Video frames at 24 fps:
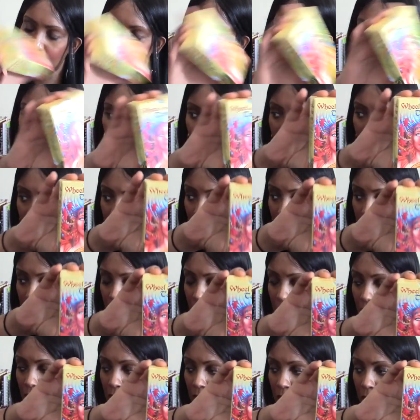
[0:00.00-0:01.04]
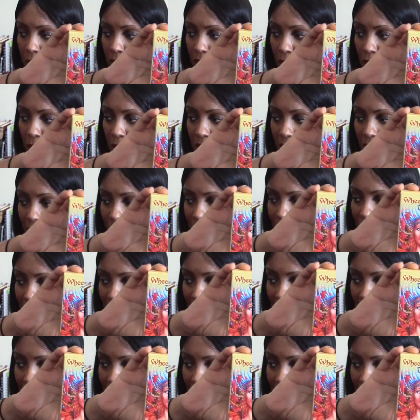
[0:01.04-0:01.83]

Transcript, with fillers: Platano. We're using